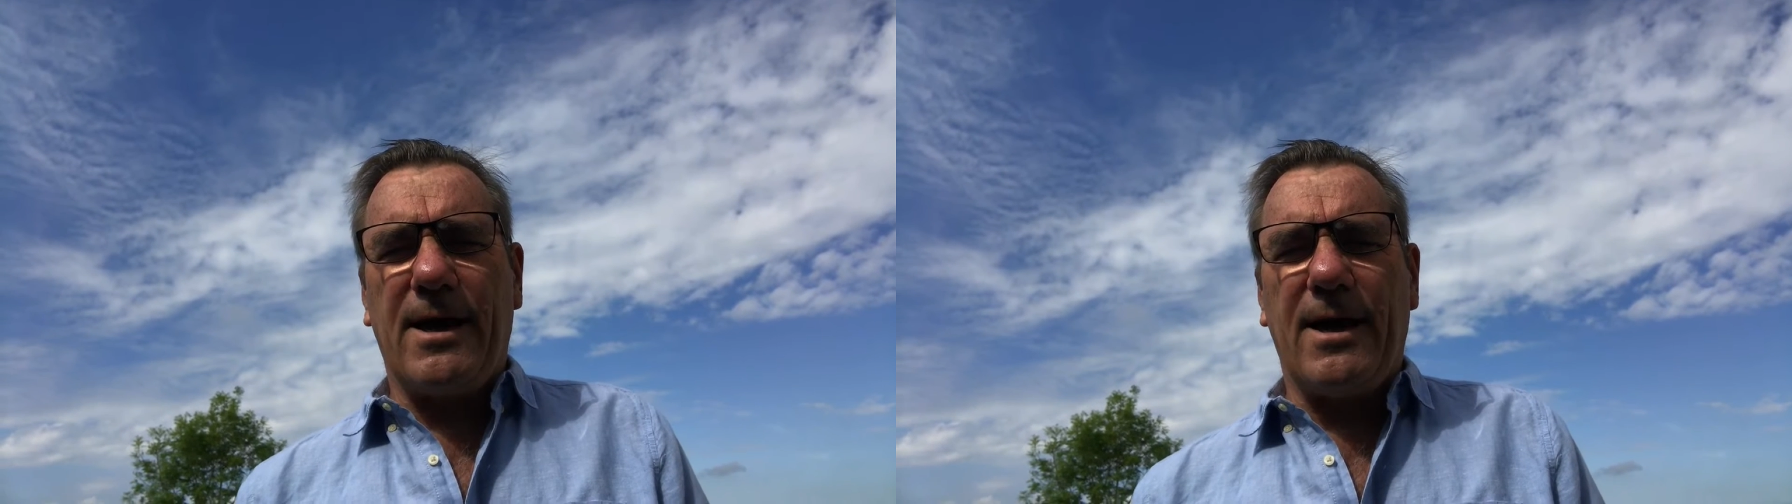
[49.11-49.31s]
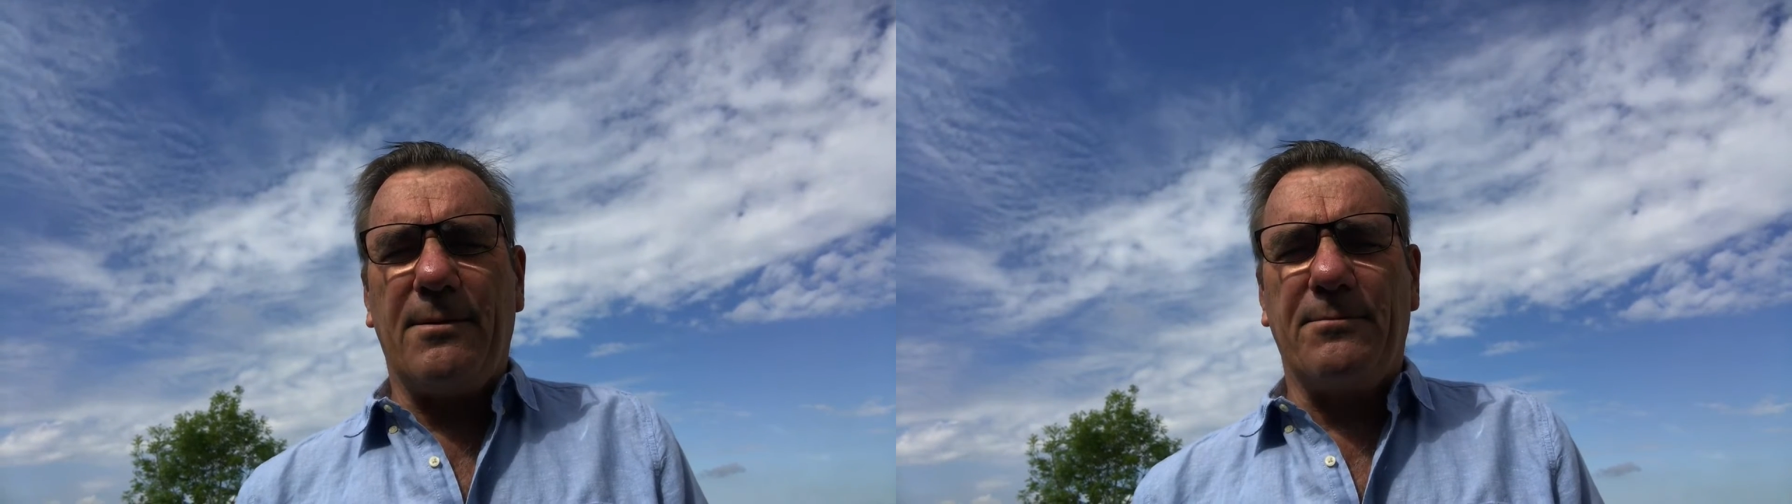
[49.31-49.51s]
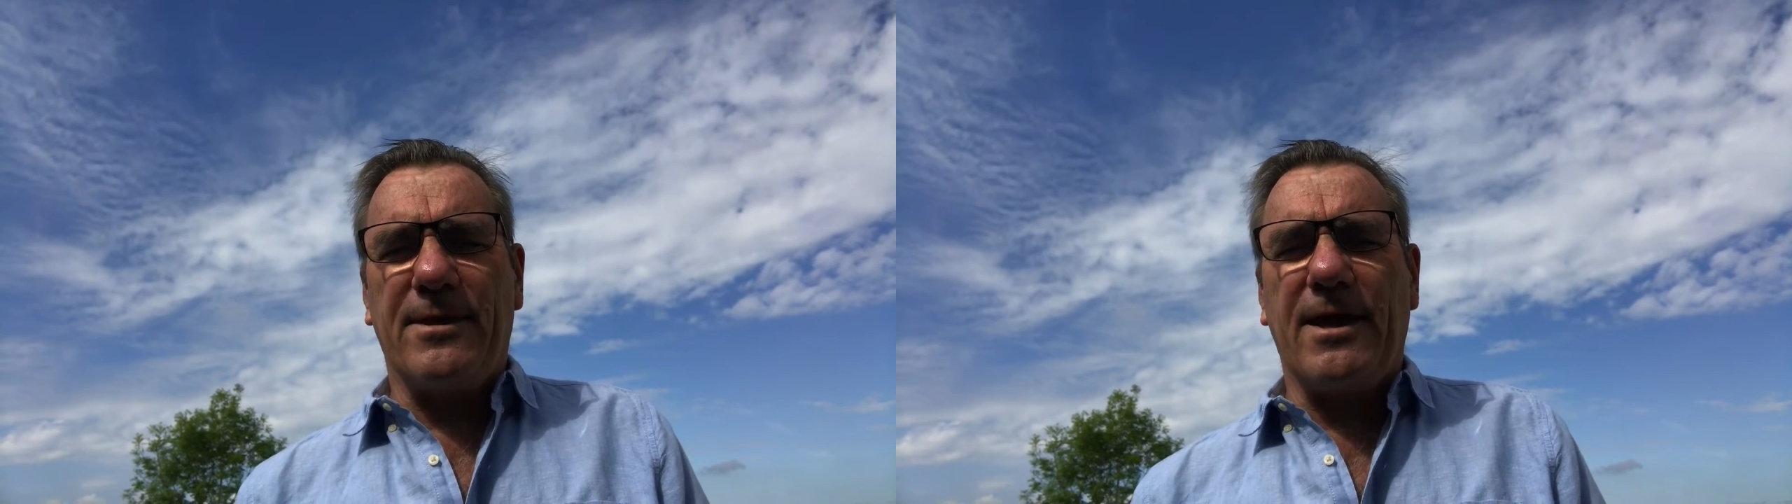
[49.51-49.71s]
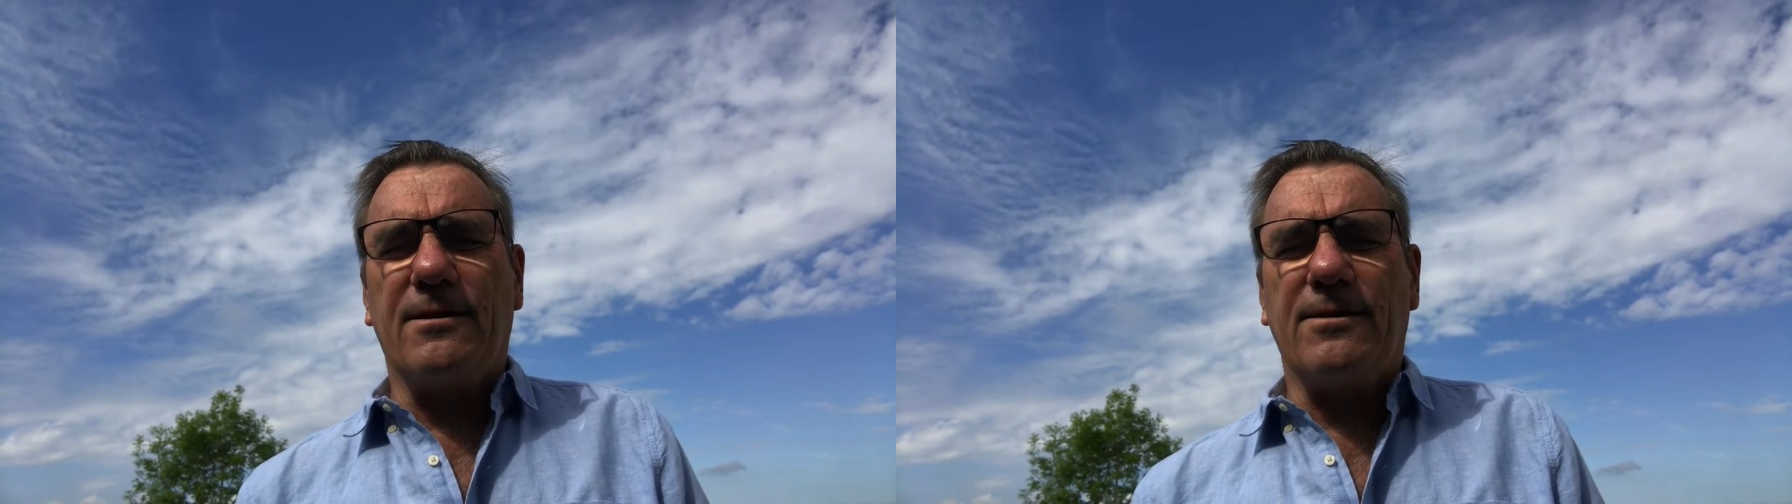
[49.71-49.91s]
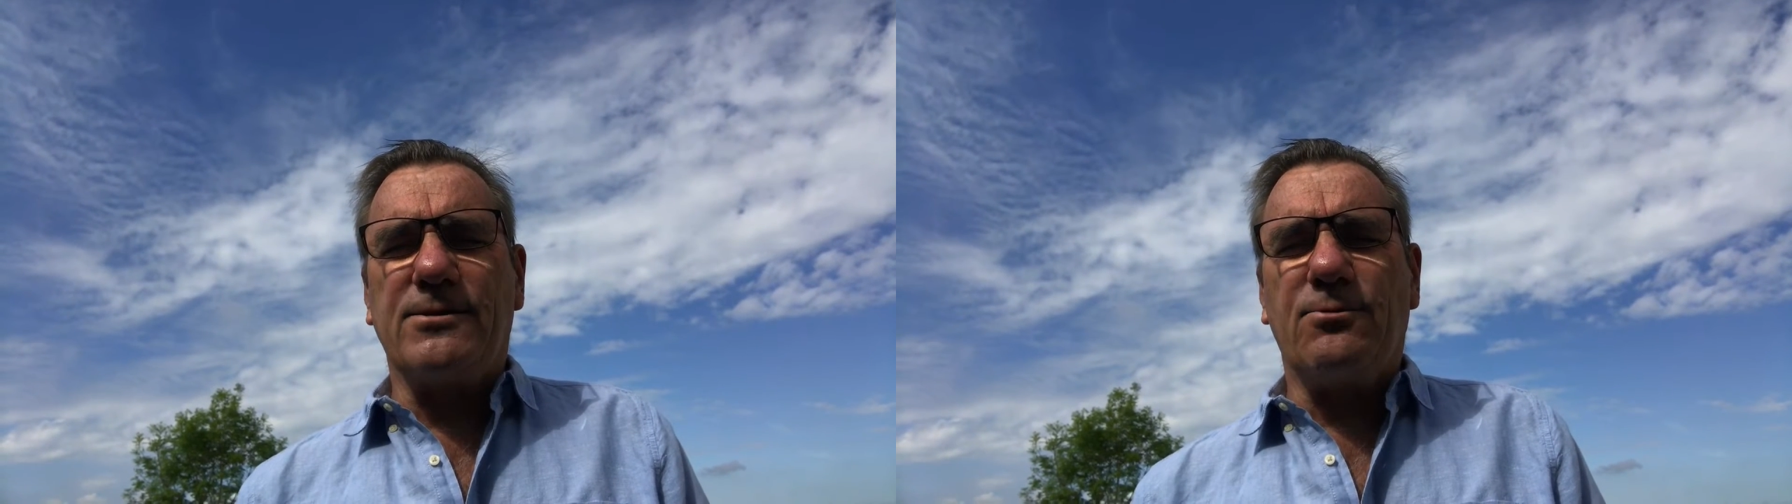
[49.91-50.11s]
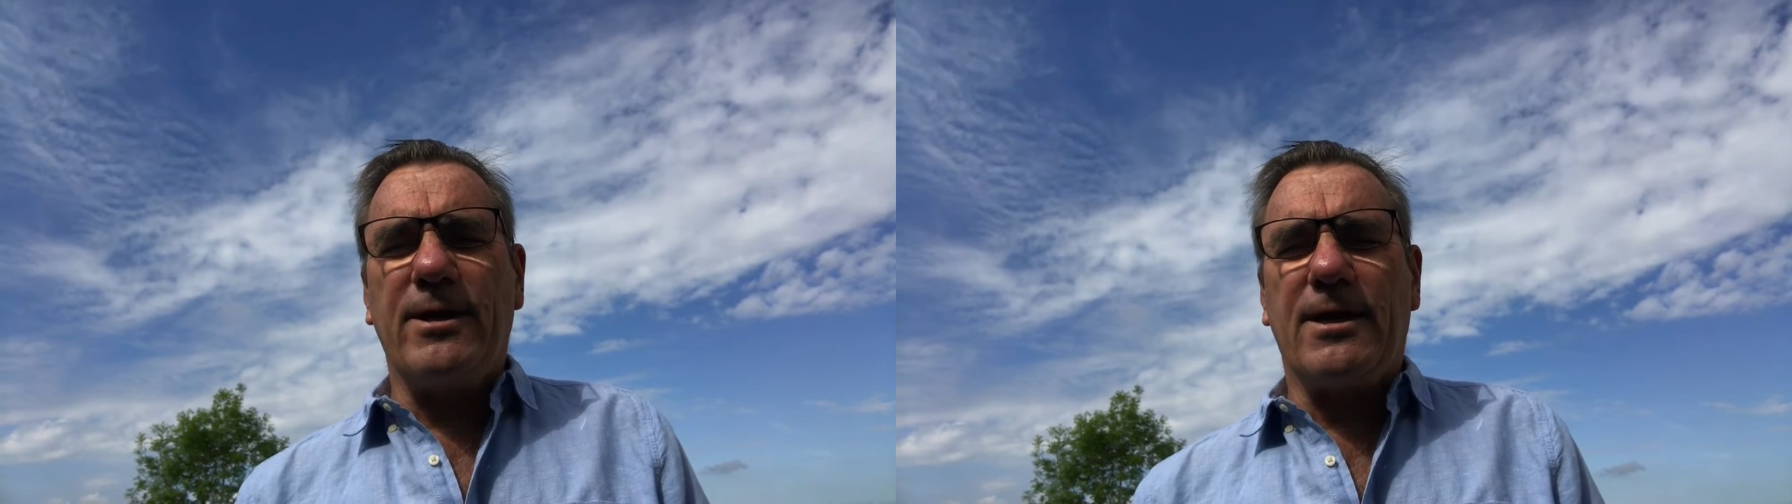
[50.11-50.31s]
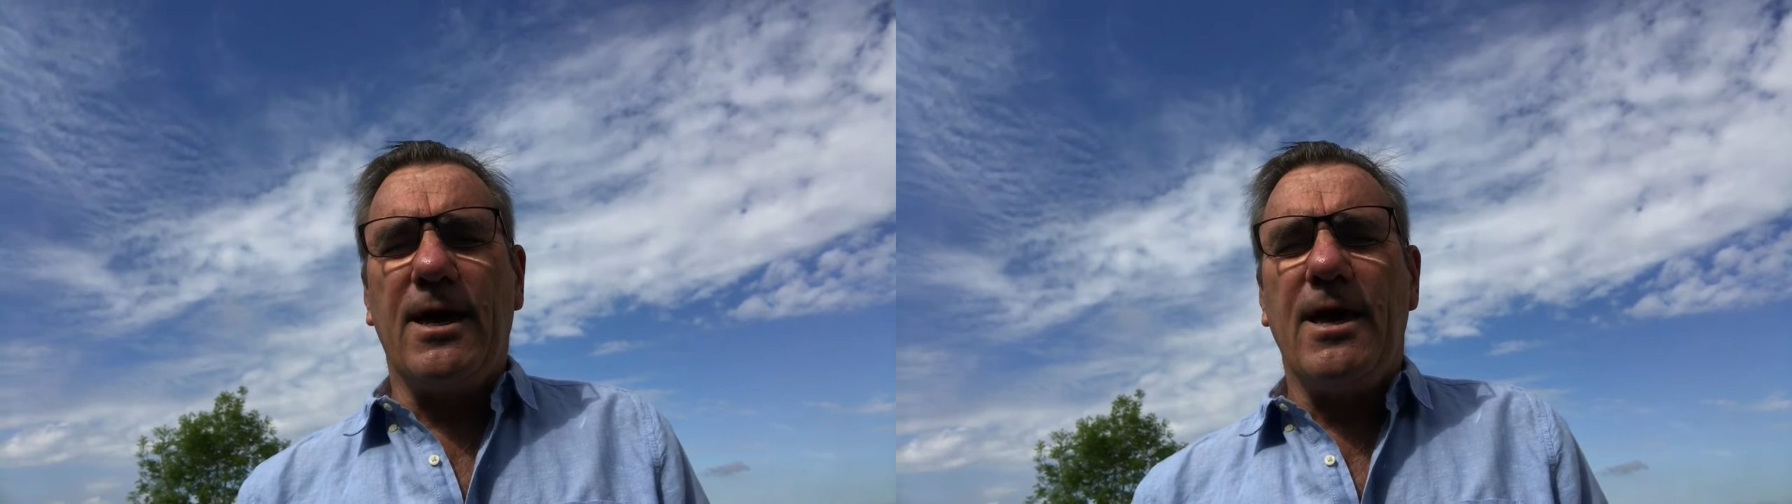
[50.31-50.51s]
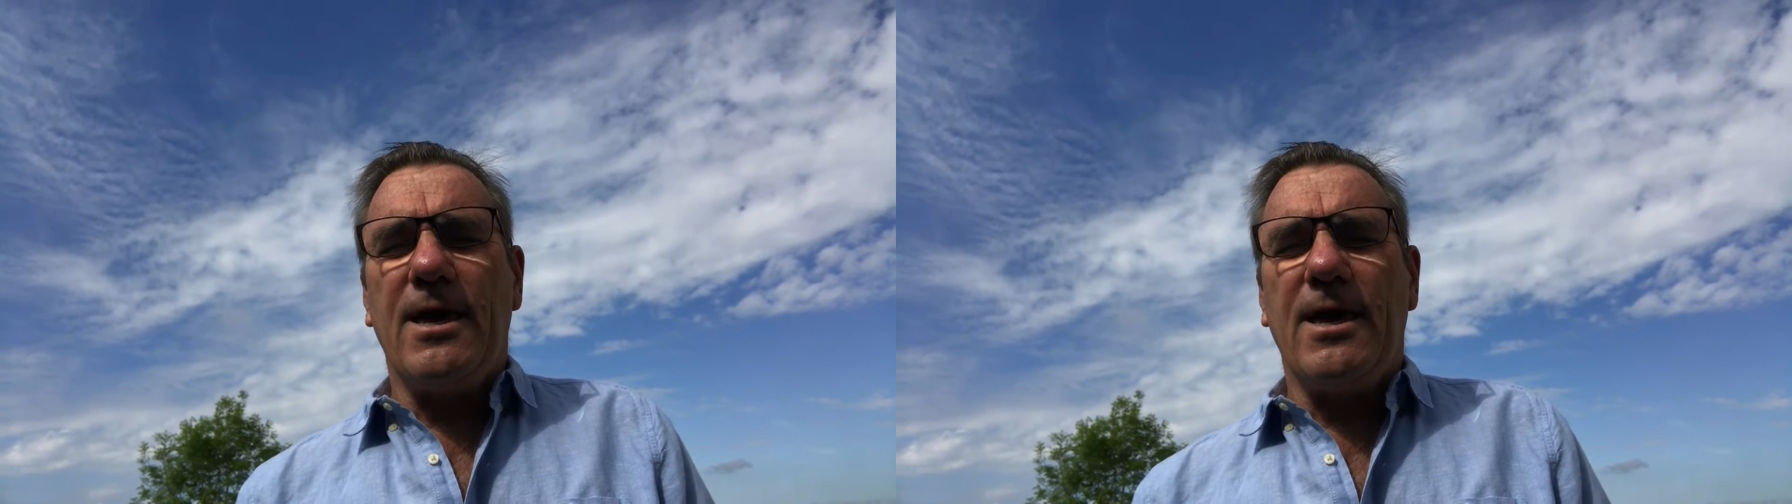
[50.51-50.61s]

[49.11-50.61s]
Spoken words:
the end of this week